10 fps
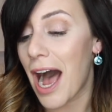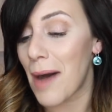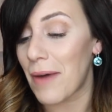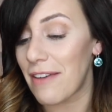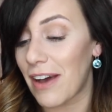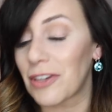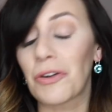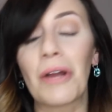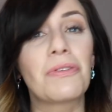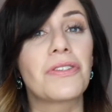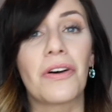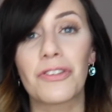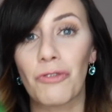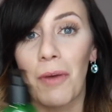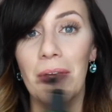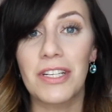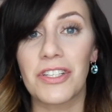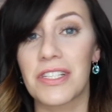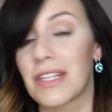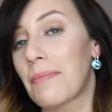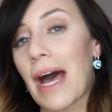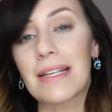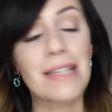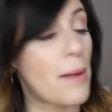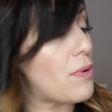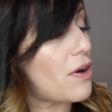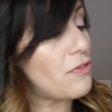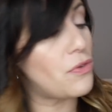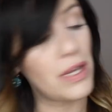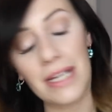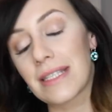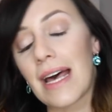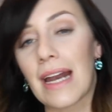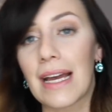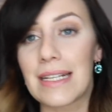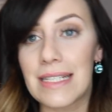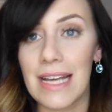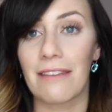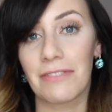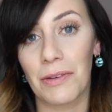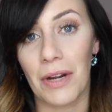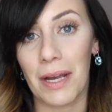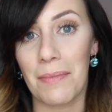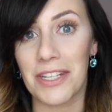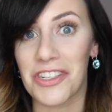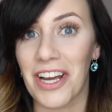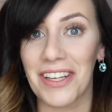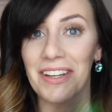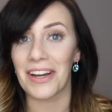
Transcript: I've had great results from it just in the past couple of weeks, and I definitely recommend checking it